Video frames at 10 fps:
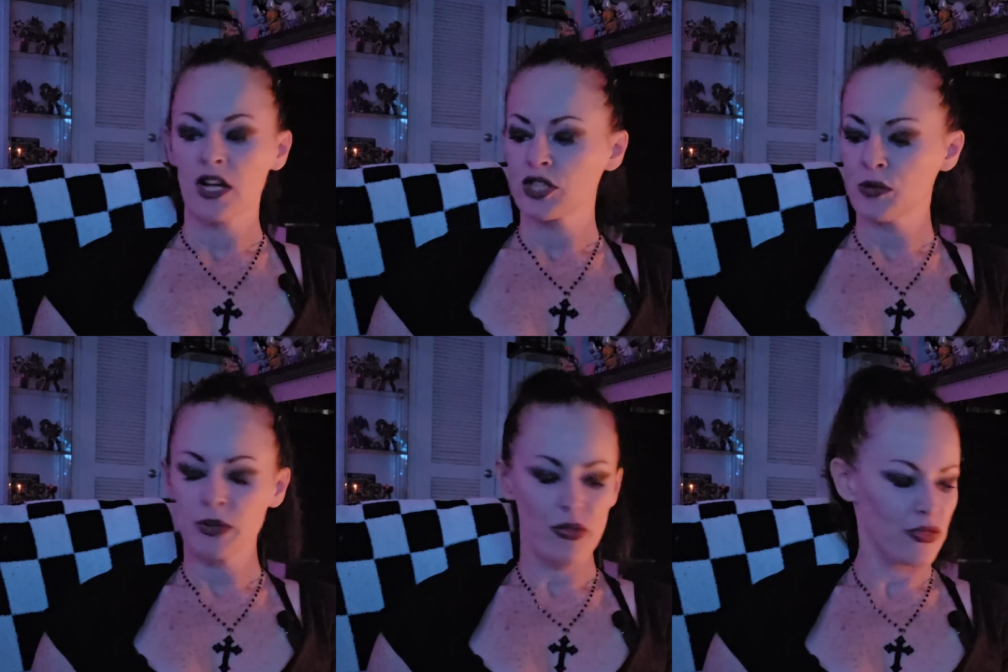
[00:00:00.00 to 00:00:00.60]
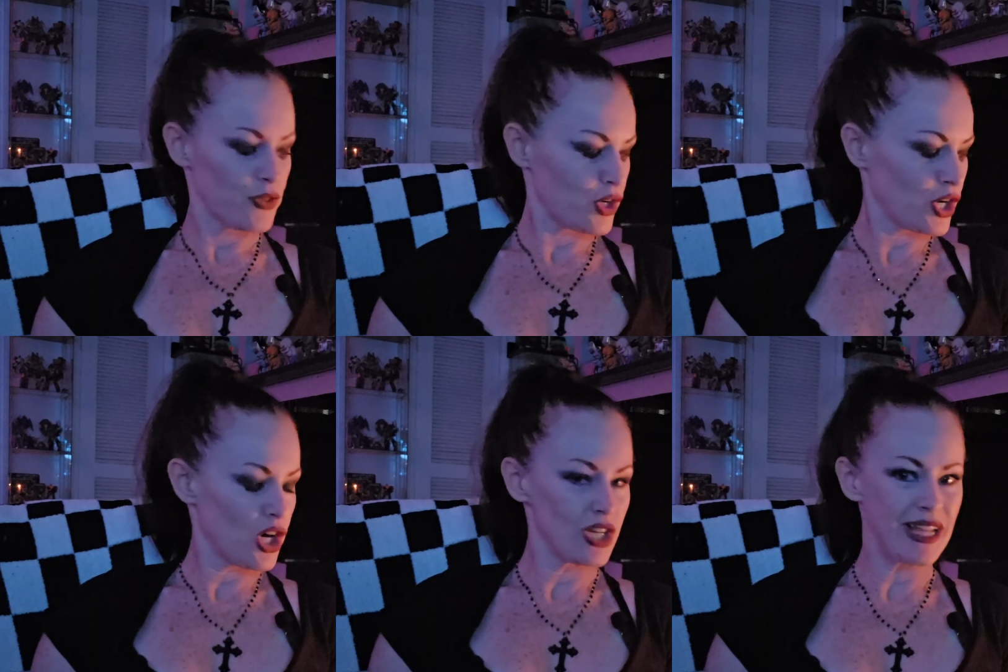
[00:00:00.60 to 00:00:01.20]
October
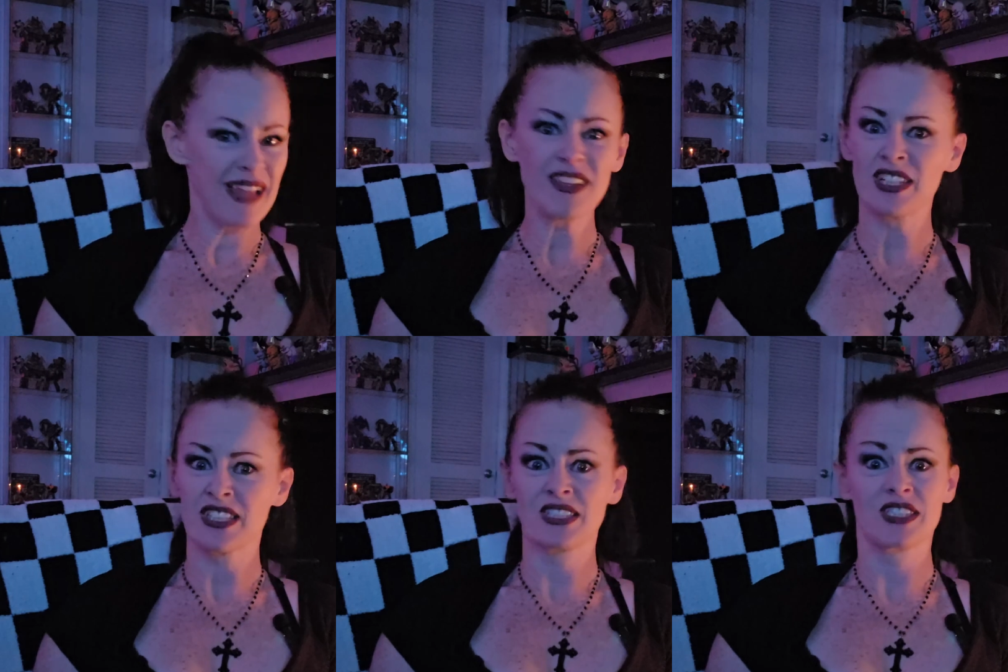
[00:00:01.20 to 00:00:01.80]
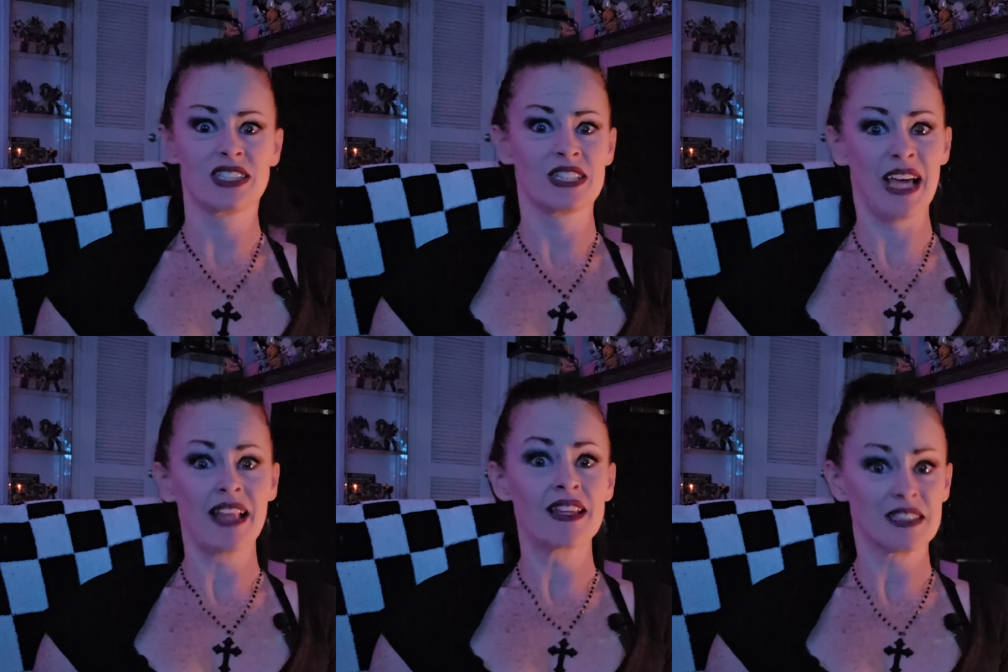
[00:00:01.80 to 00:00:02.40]
3rd, that looks pretty good.
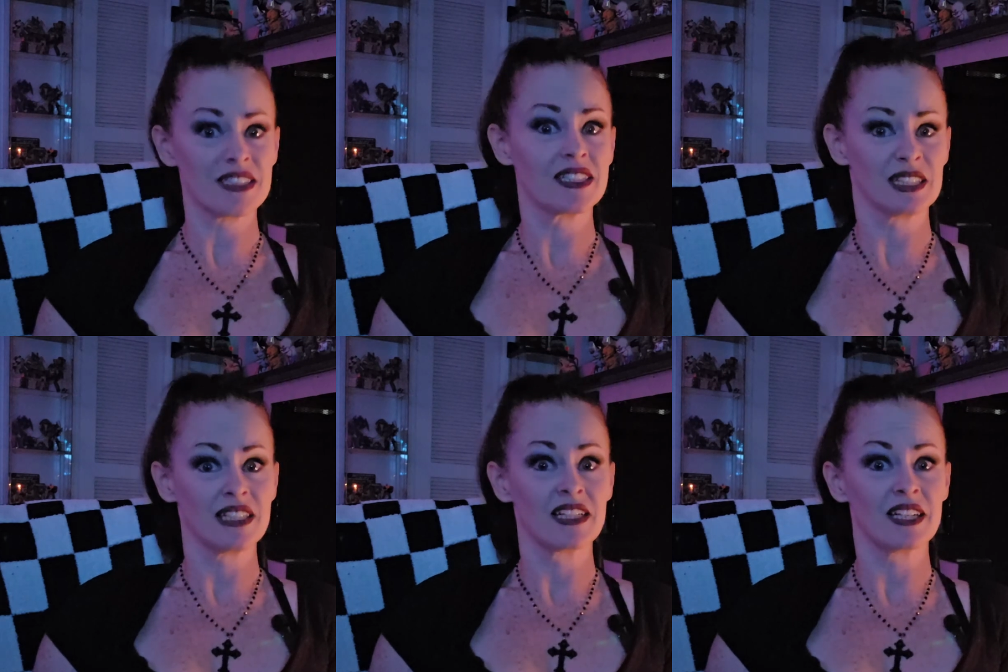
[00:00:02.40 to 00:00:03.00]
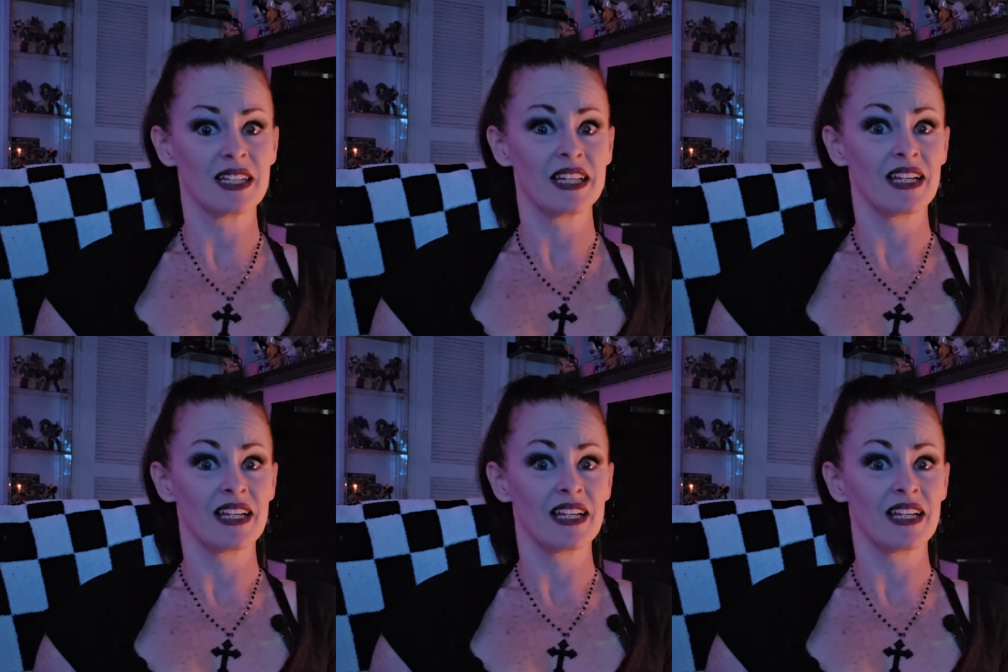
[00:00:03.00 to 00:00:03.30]
That looked good.